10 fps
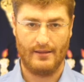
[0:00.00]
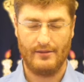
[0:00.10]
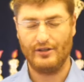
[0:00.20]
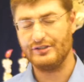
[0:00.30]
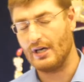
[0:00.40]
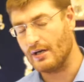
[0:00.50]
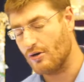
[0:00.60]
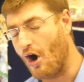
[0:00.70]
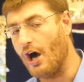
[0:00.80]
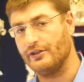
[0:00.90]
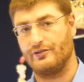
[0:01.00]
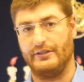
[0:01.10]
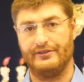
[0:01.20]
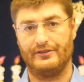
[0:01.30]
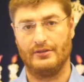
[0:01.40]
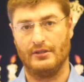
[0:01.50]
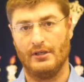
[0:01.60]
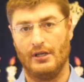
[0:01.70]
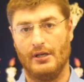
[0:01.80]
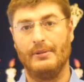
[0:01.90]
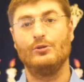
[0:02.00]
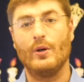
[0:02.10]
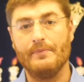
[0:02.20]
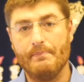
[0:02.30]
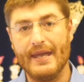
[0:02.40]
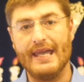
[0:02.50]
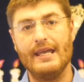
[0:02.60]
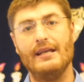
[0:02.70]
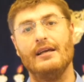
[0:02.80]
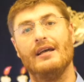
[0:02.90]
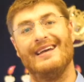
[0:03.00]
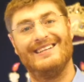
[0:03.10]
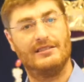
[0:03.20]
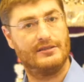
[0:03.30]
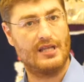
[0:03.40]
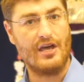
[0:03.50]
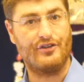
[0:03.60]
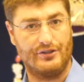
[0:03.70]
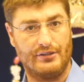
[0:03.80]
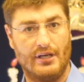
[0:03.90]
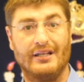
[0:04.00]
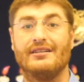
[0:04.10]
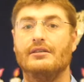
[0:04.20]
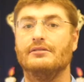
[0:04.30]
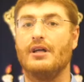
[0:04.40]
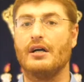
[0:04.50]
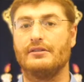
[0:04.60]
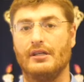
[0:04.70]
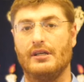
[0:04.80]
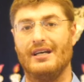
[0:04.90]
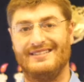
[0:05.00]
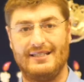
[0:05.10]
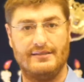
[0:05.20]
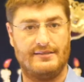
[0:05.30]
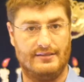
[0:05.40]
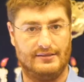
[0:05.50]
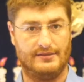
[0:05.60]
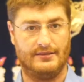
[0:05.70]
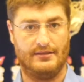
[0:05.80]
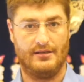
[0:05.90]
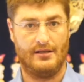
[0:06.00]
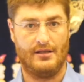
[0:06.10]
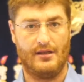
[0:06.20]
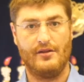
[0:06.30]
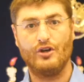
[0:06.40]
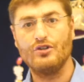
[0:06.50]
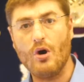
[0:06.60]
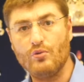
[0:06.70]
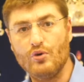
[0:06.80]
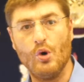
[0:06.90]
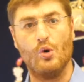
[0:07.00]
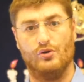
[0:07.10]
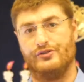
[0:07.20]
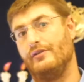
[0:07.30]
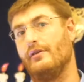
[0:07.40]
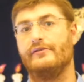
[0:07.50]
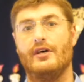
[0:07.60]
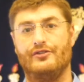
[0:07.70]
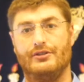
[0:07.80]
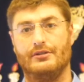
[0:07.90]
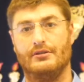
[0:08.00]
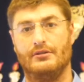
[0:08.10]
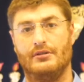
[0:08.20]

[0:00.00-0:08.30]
There is a contrast between being in the desert and conducting a census. There are no rules in the desert.